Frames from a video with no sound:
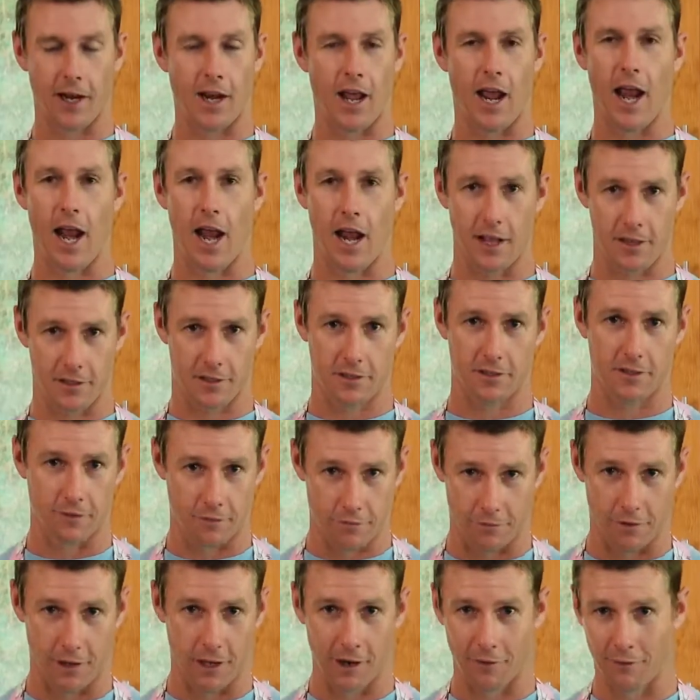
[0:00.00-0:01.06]
enhance the
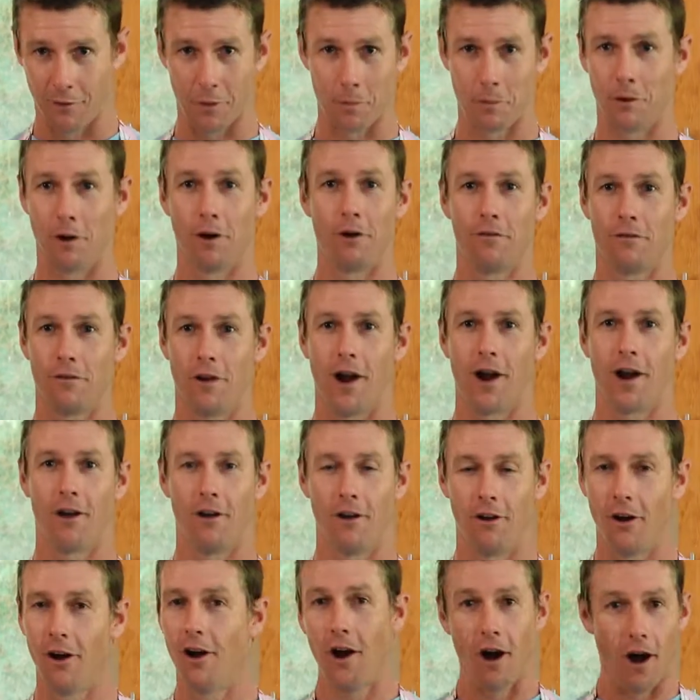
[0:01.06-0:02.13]
flavor
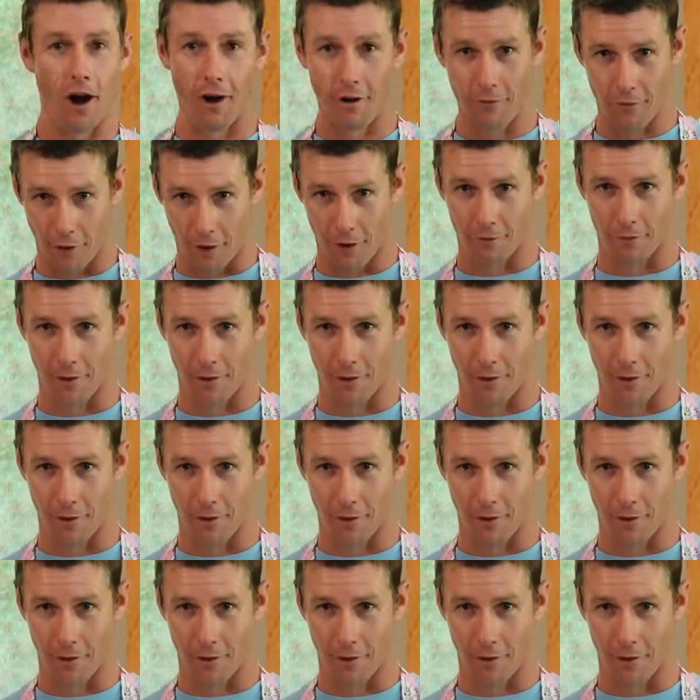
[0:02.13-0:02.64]
profile of our